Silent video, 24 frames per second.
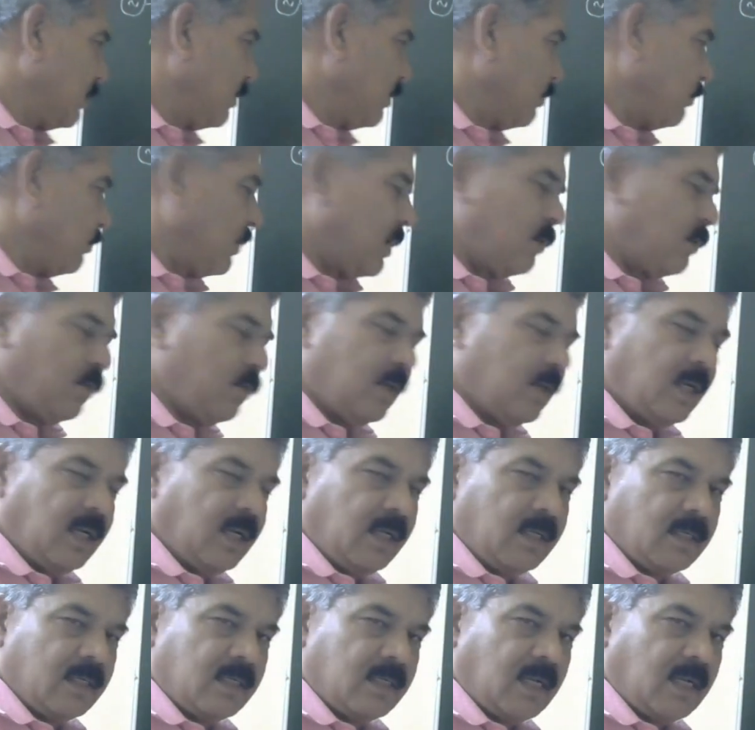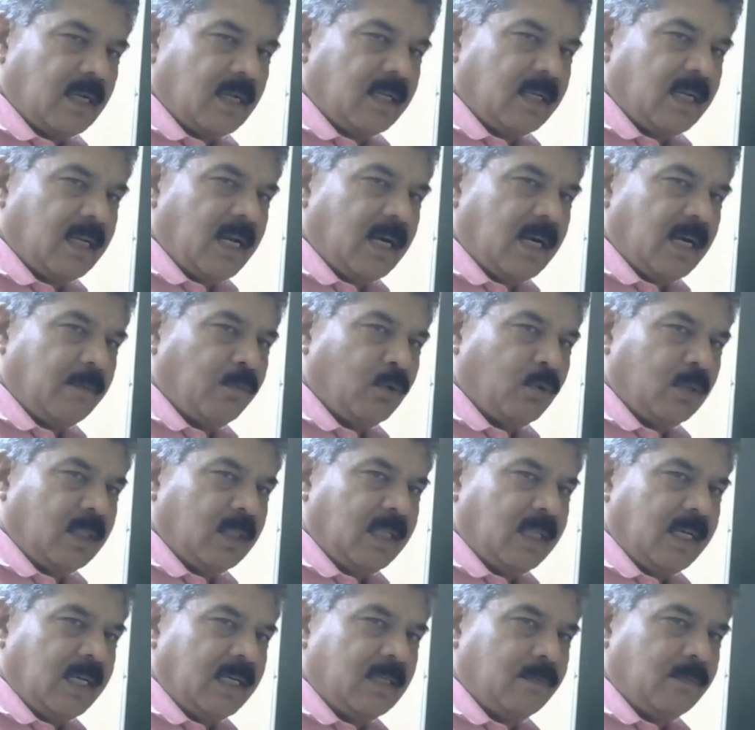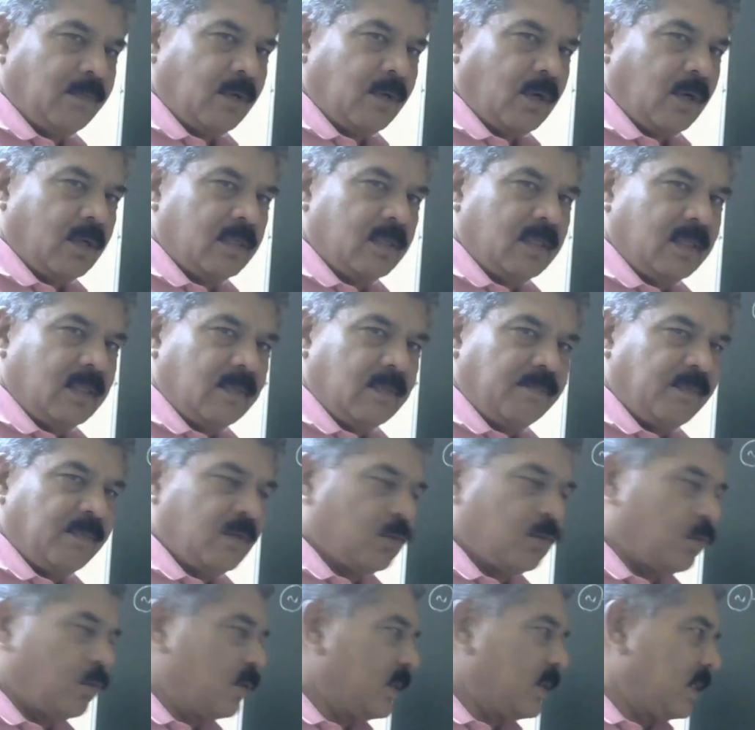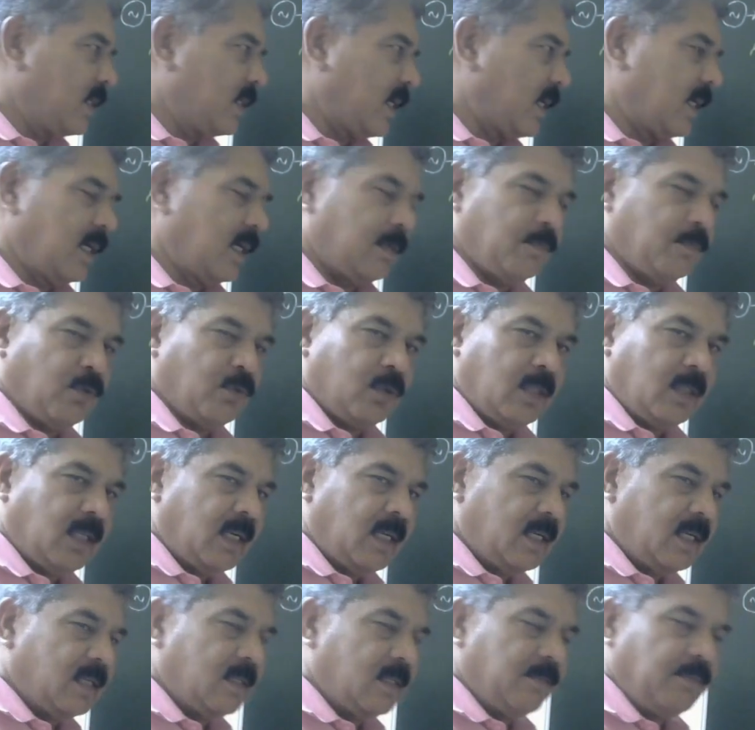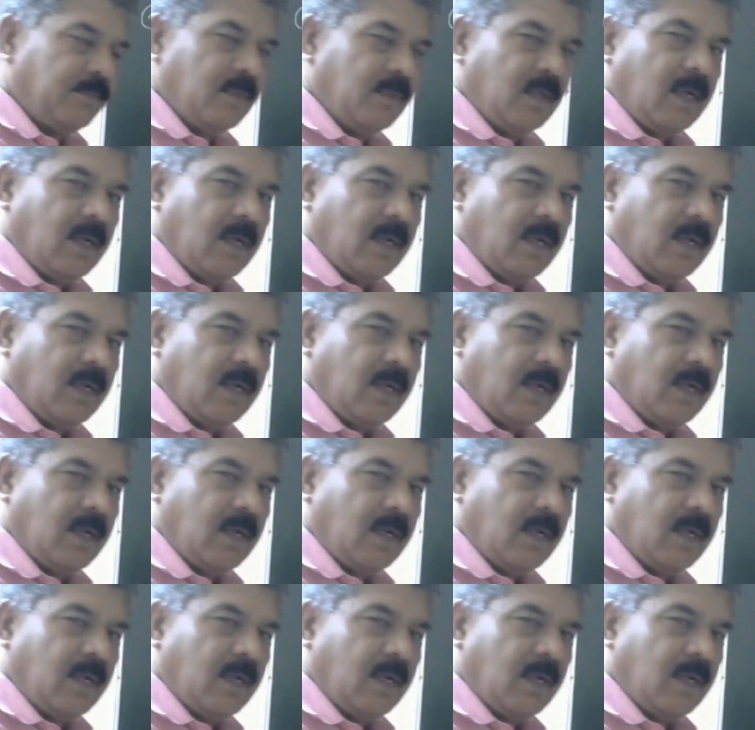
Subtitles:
We have to start relay at both the ends because sources are at both the ends.